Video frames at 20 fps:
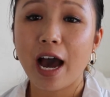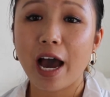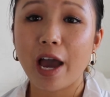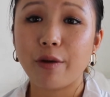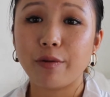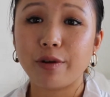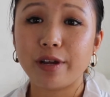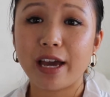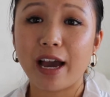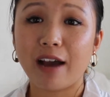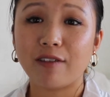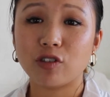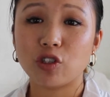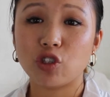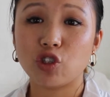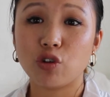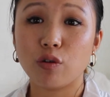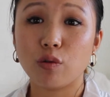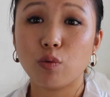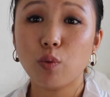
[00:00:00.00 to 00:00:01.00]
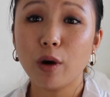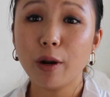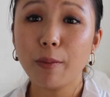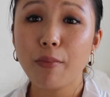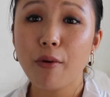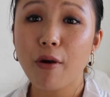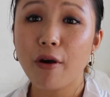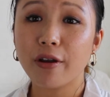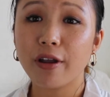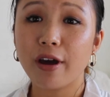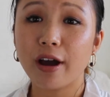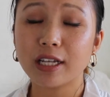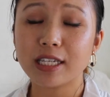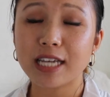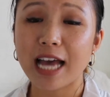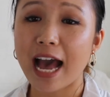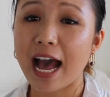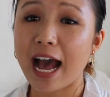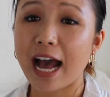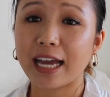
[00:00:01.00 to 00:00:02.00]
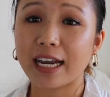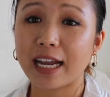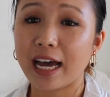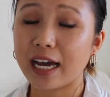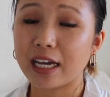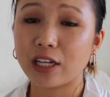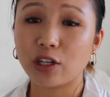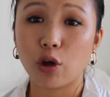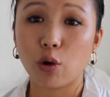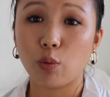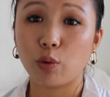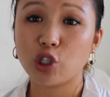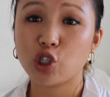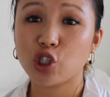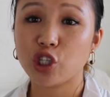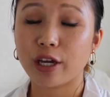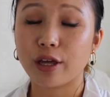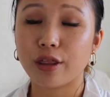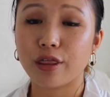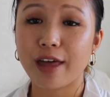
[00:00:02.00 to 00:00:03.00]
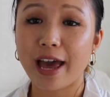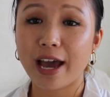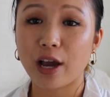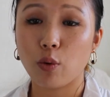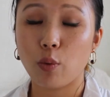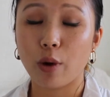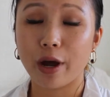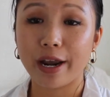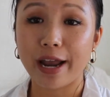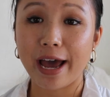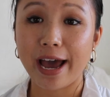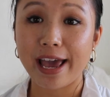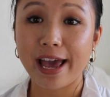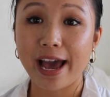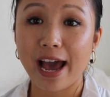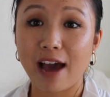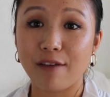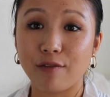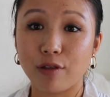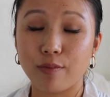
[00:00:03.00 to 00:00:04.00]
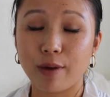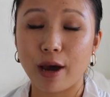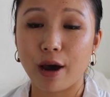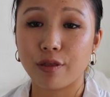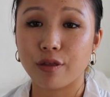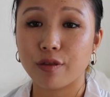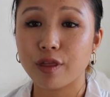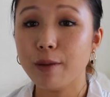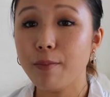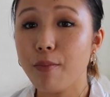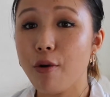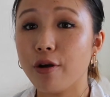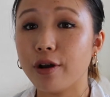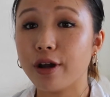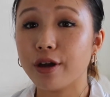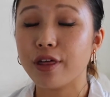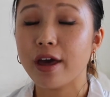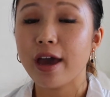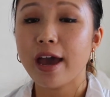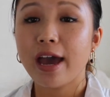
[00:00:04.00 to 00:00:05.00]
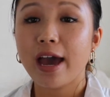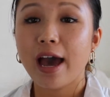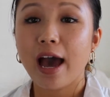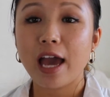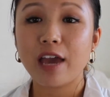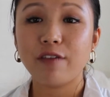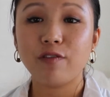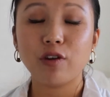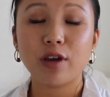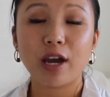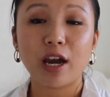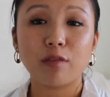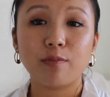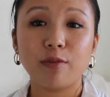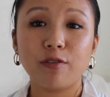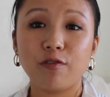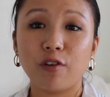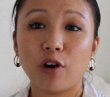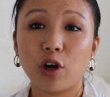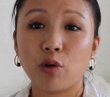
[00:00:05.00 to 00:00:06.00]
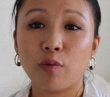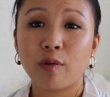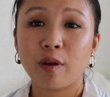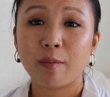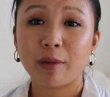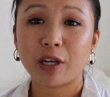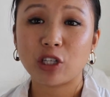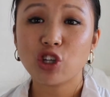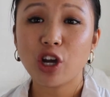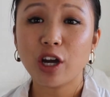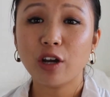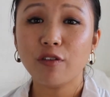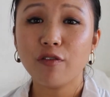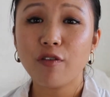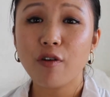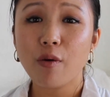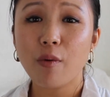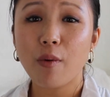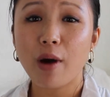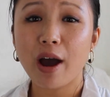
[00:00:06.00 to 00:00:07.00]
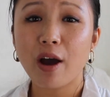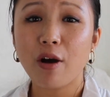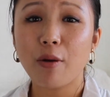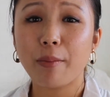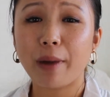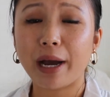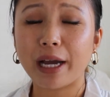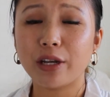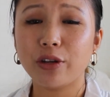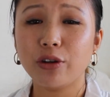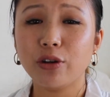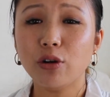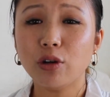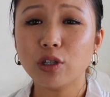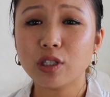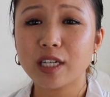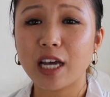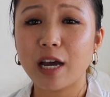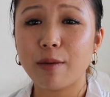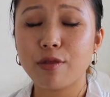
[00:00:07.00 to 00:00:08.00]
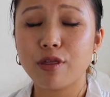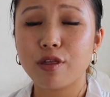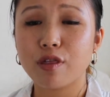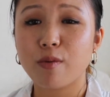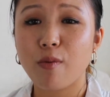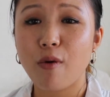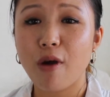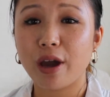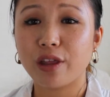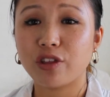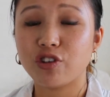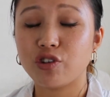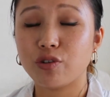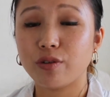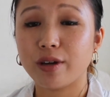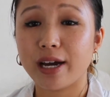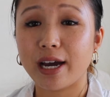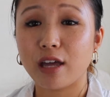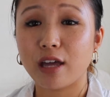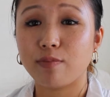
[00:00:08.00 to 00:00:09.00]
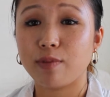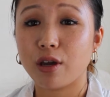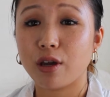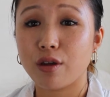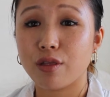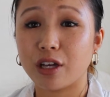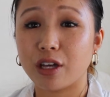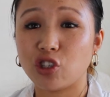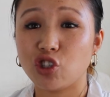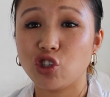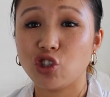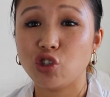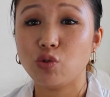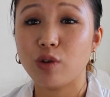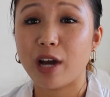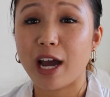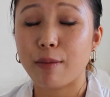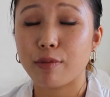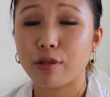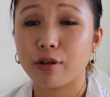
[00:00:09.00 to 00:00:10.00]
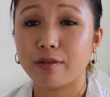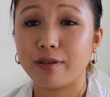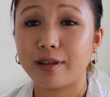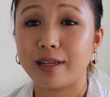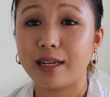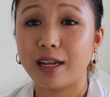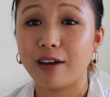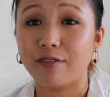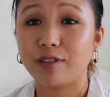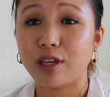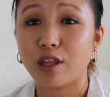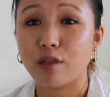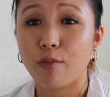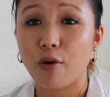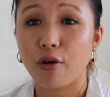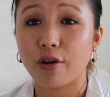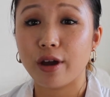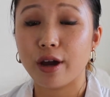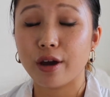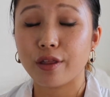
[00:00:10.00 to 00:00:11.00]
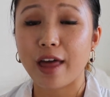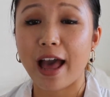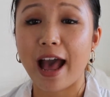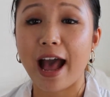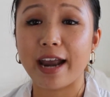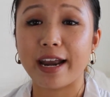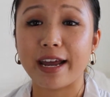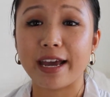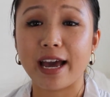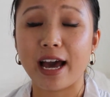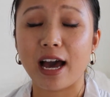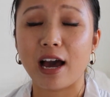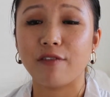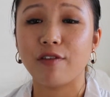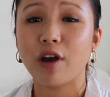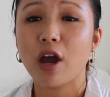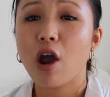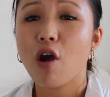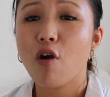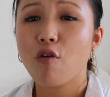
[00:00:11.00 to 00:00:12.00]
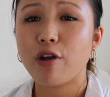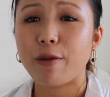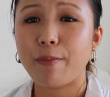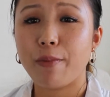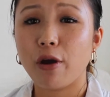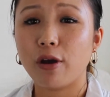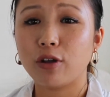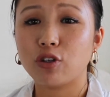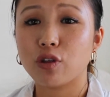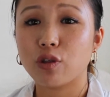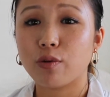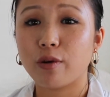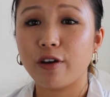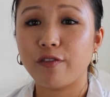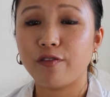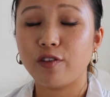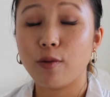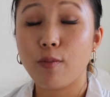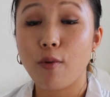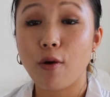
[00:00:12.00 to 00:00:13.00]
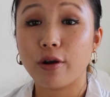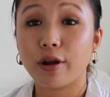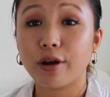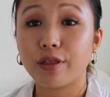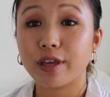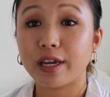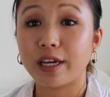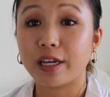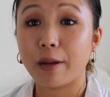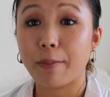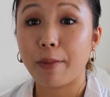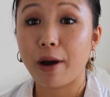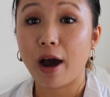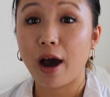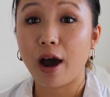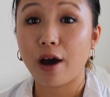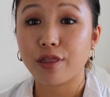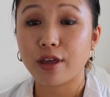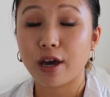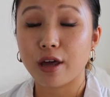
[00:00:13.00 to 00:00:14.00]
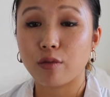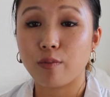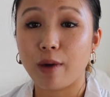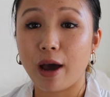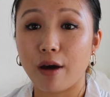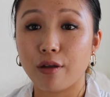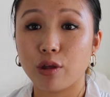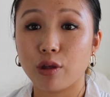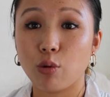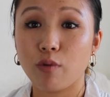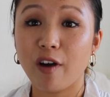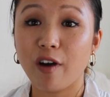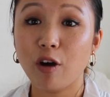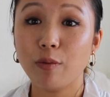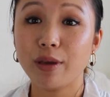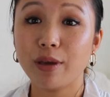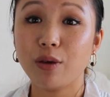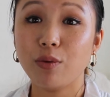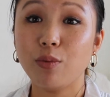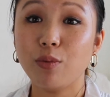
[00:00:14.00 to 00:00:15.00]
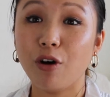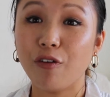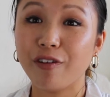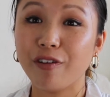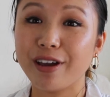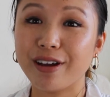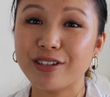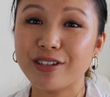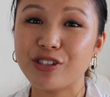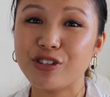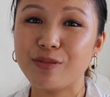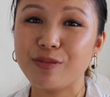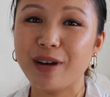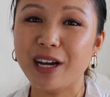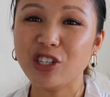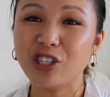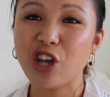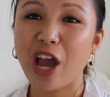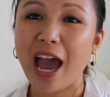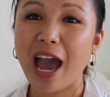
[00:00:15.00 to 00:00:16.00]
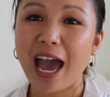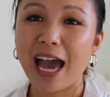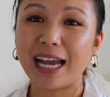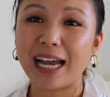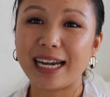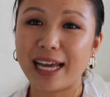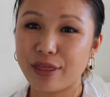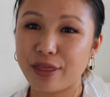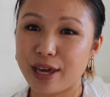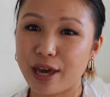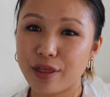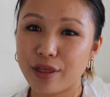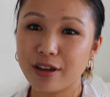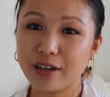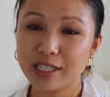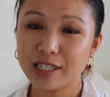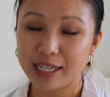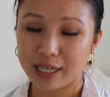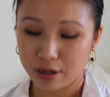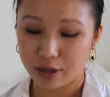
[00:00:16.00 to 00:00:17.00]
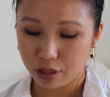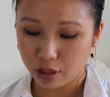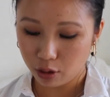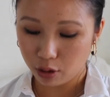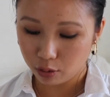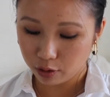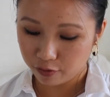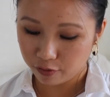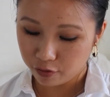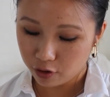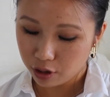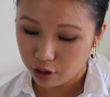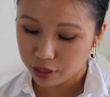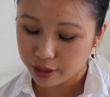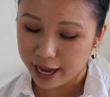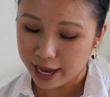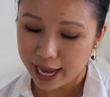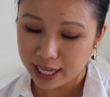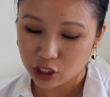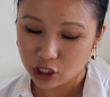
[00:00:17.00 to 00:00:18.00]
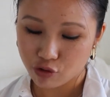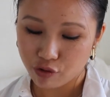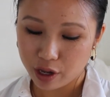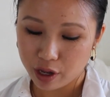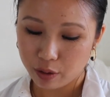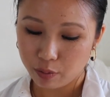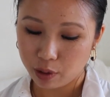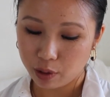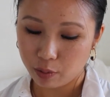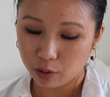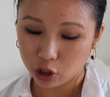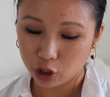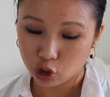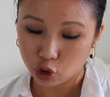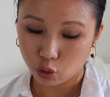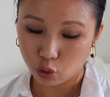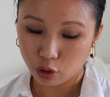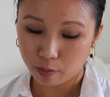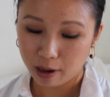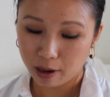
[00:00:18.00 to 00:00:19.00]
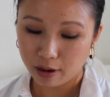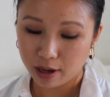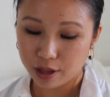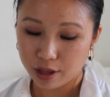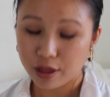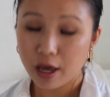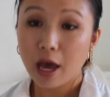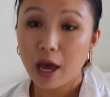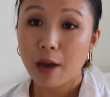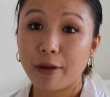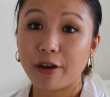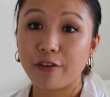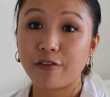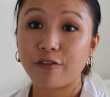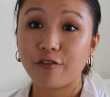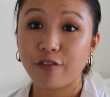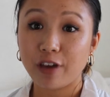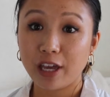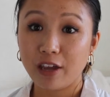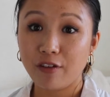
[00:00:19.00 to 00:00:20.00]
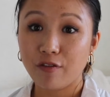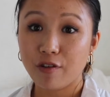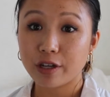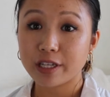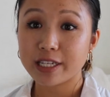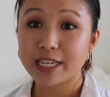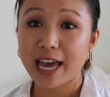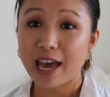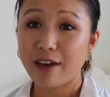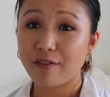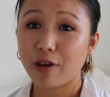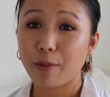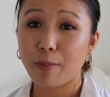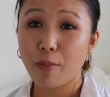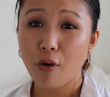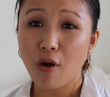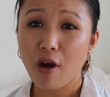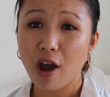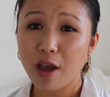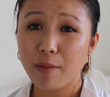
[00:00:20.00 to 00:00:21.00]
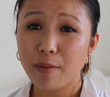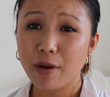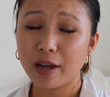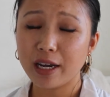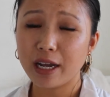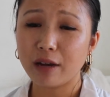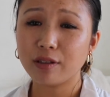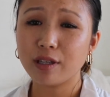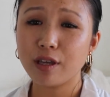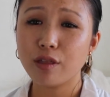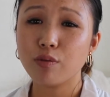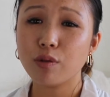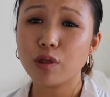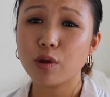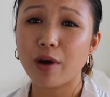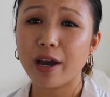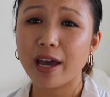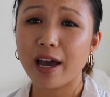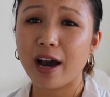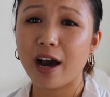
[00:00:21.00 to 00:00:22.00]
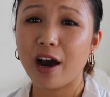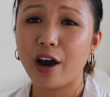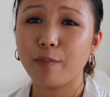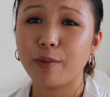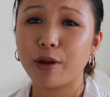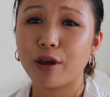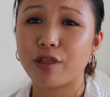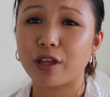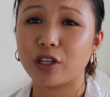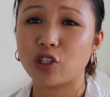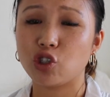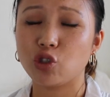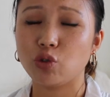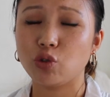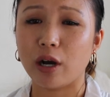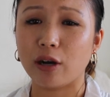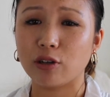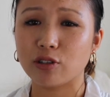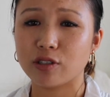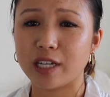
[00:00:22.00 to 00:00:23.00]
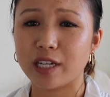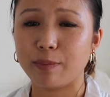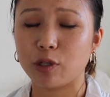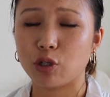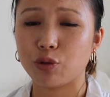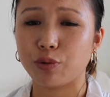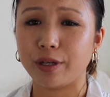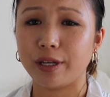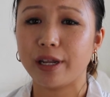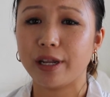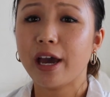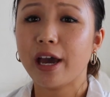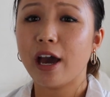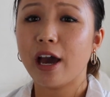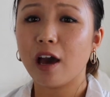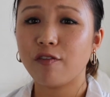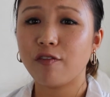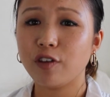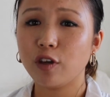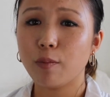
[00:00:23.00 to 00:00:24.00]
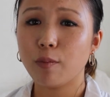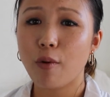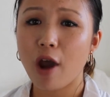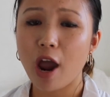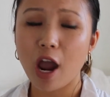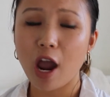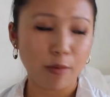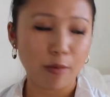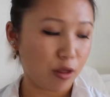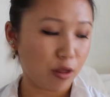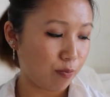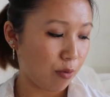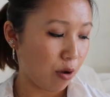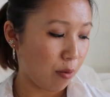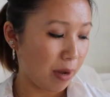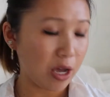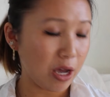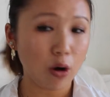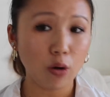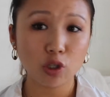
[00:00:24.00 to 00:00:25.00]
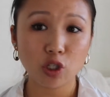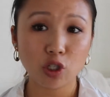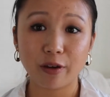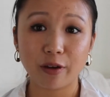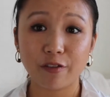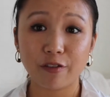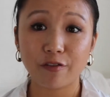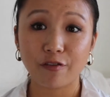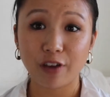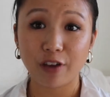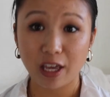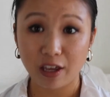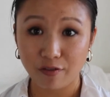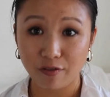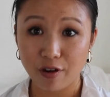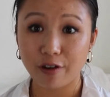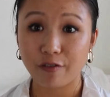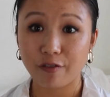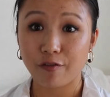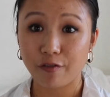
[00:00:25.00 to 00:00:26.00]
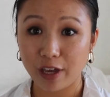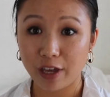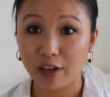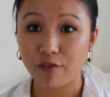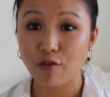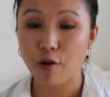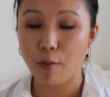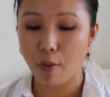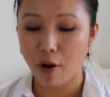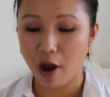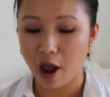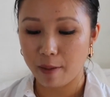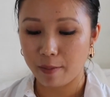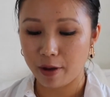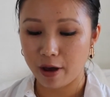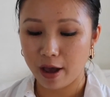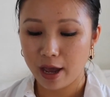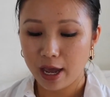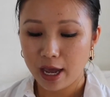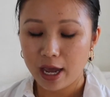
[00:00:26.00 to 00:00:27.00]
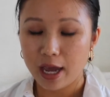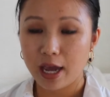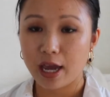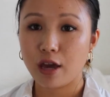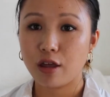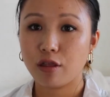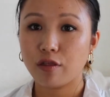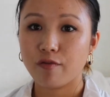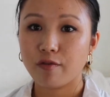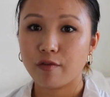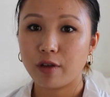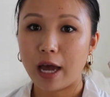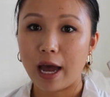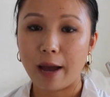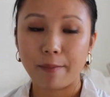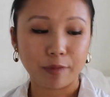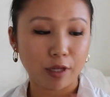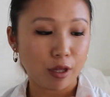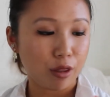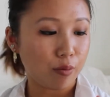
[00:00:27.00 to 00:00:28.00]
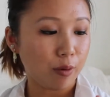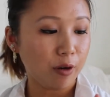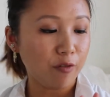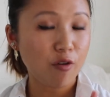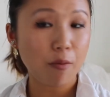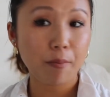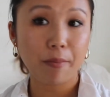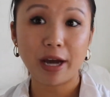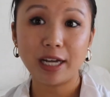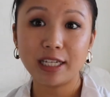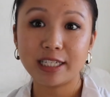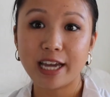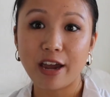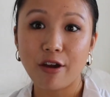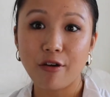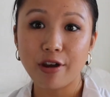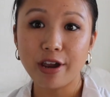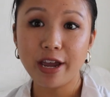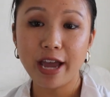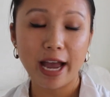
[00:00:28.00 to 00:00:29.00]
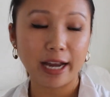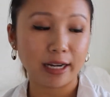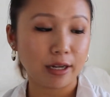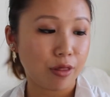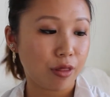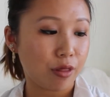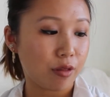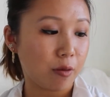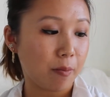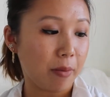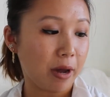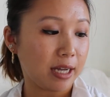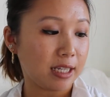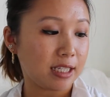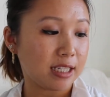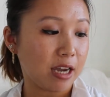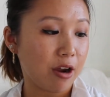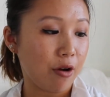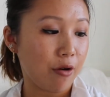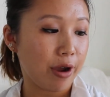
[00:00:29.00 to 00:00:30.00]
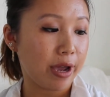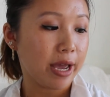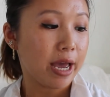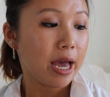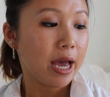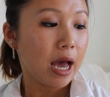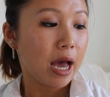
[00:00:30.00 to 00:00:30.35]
I only have to choose one product and I know which exact one I have as well. So some products, if you guys have been following my channel for a while, might not come as a surprise to you guys because I do absolutely love these products and I have repurchased quite a few products in the past as well. So without me waffling on too much, let's get started. So the first category we want to talk about is my favorite ever primer. Now this was quite hard because I do alternate between a few primers, but my ultimate favorite primer is this one from By Terry, and this is the By Terry